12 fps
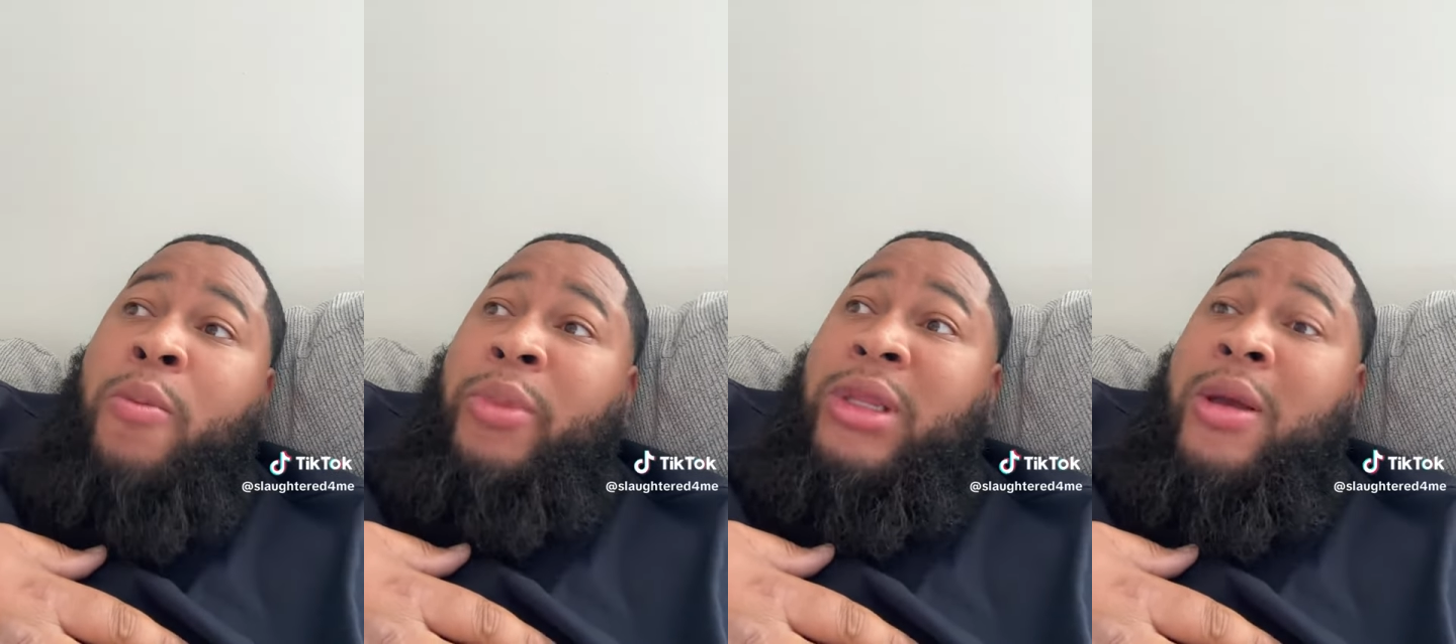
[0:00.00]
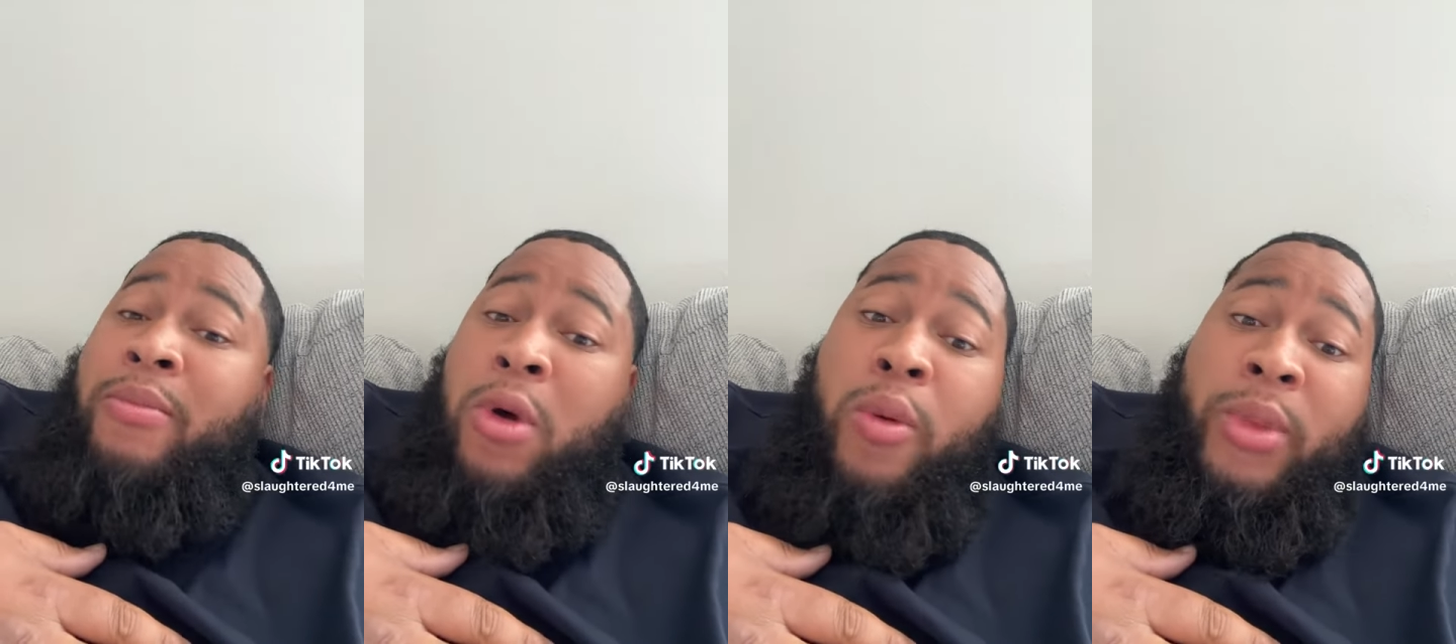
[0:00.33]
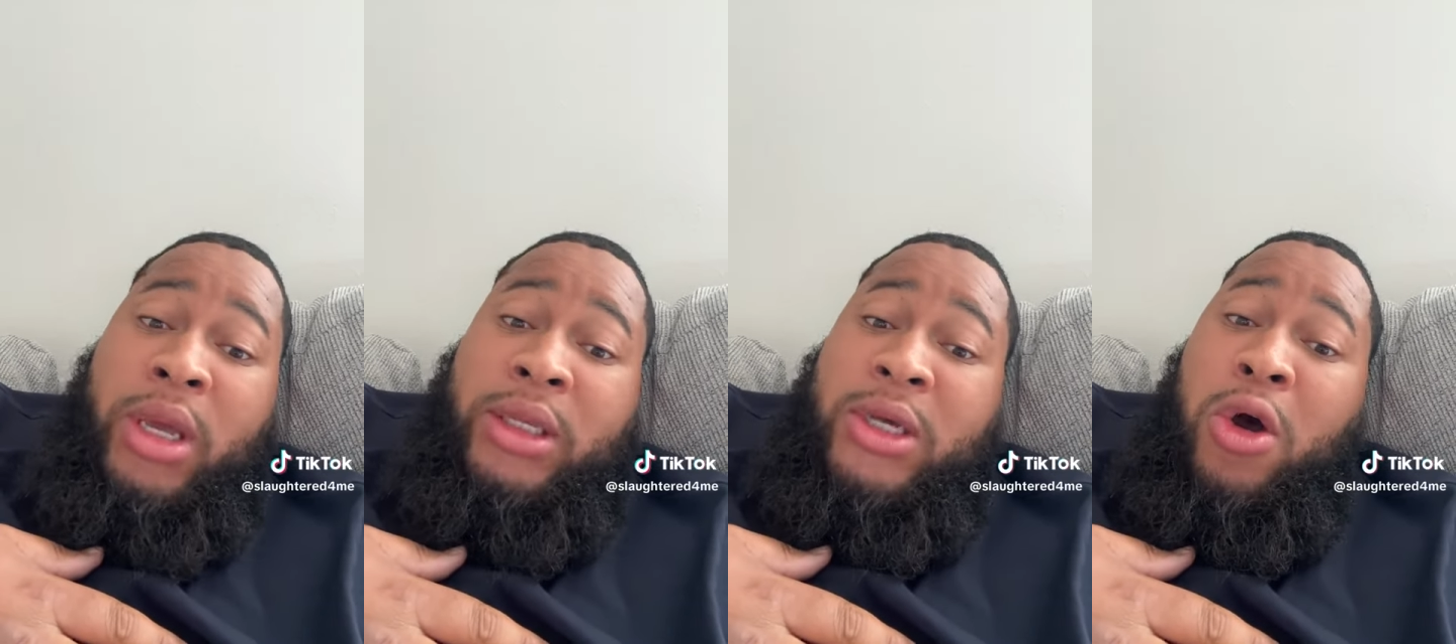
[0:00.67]
but the moment
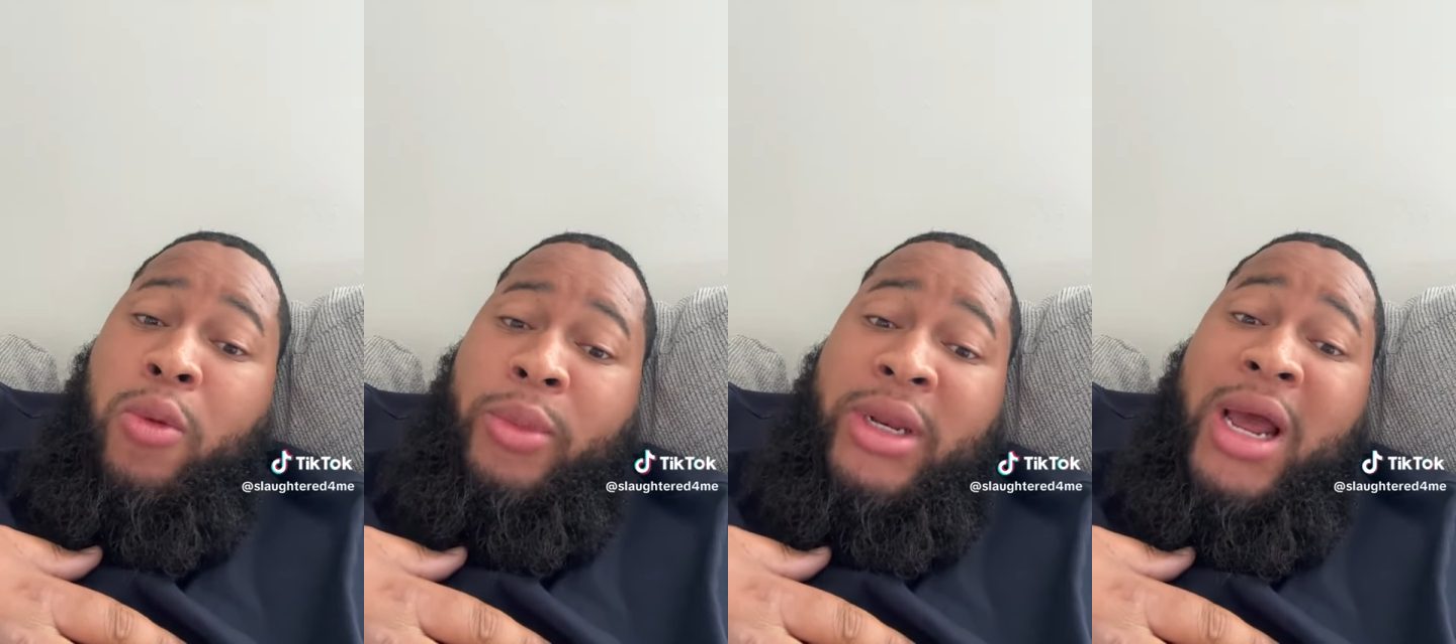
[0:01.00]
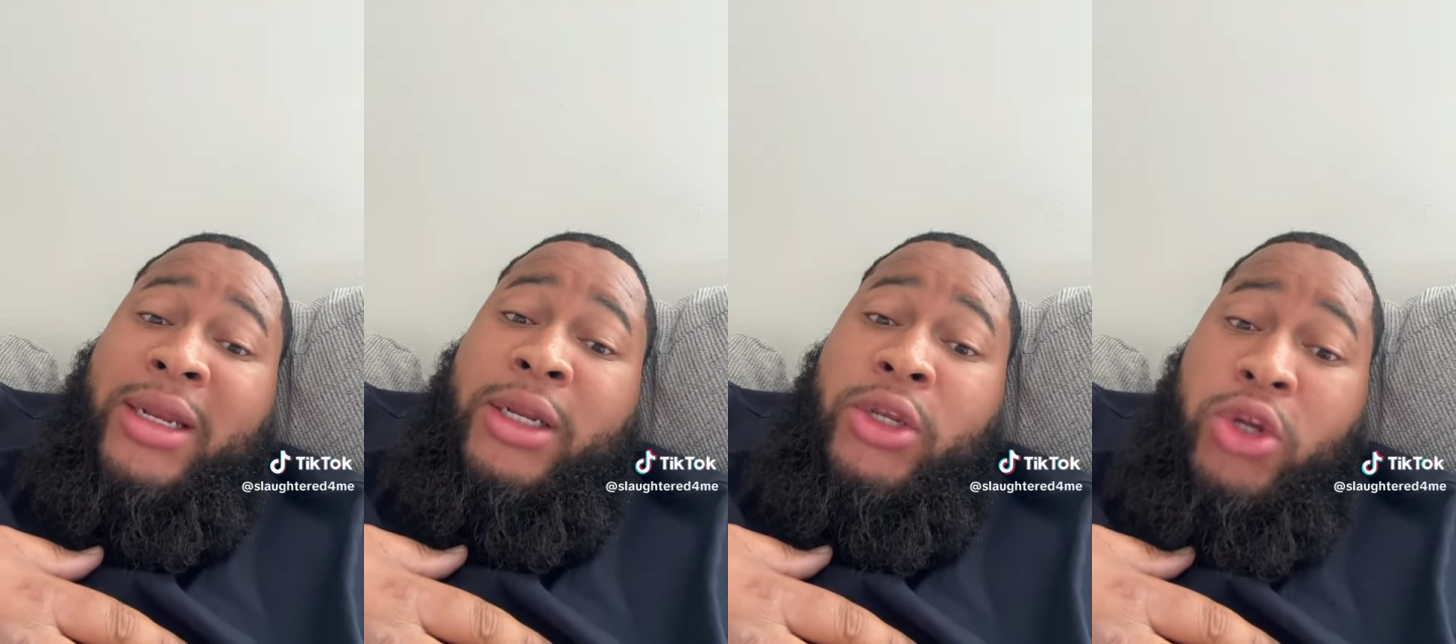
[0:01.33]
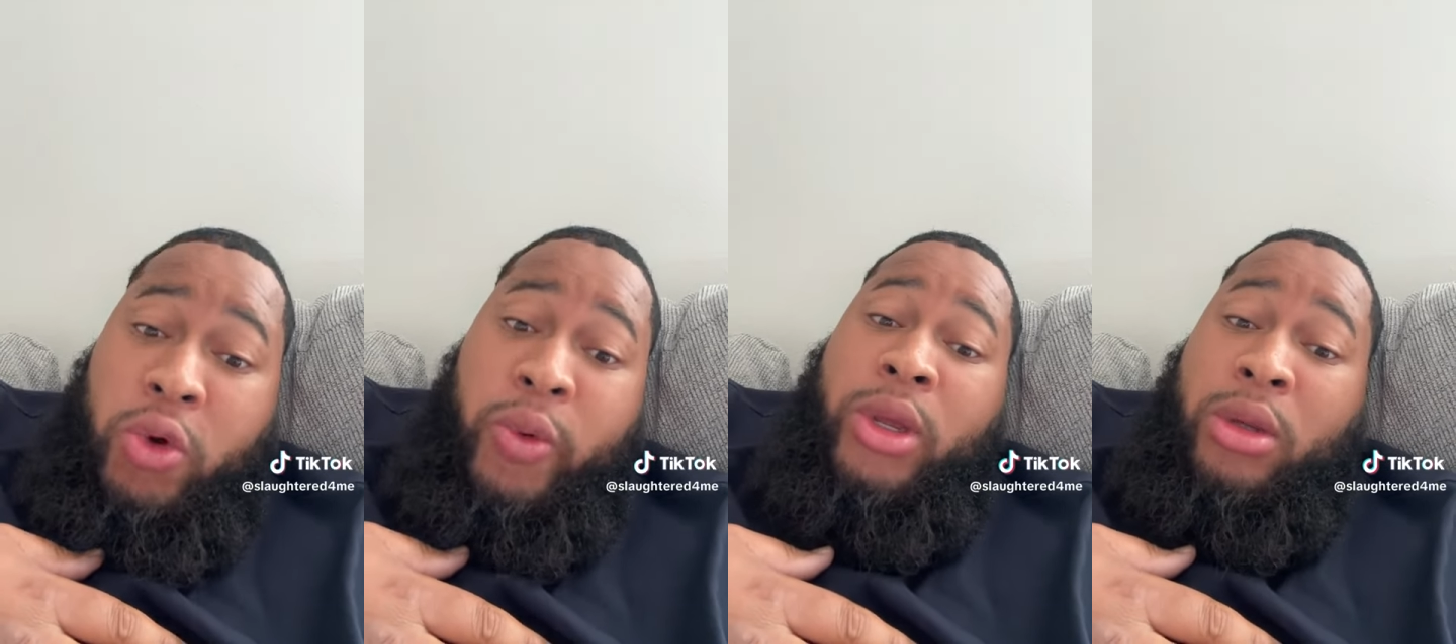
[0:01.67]
he told me not to do it.